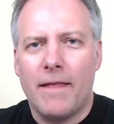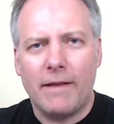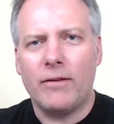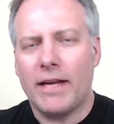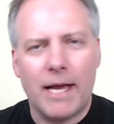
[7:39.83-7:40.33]

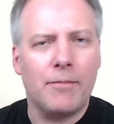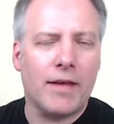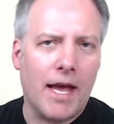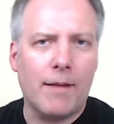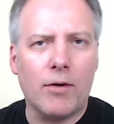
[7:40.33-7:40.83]
Thankfully, I kept
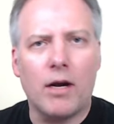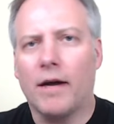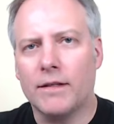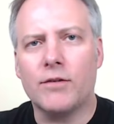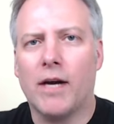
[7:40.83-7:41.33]
the camera
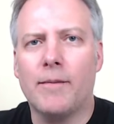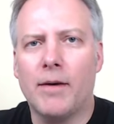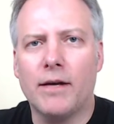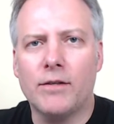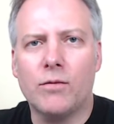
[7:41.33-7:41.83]
on the
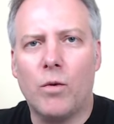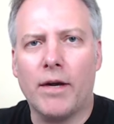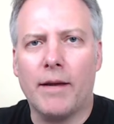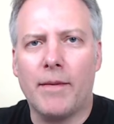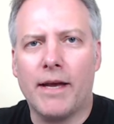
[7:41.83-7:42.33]
tripod and just
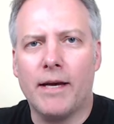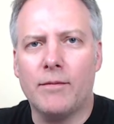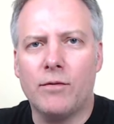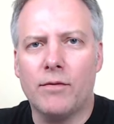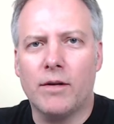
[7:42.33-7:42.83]
walking back
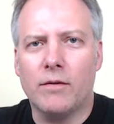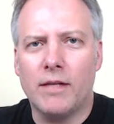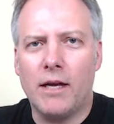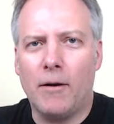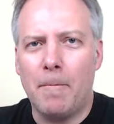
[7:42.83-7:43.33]
up toward the
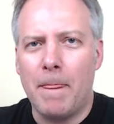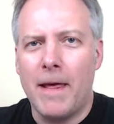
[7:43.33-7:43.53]
hotel.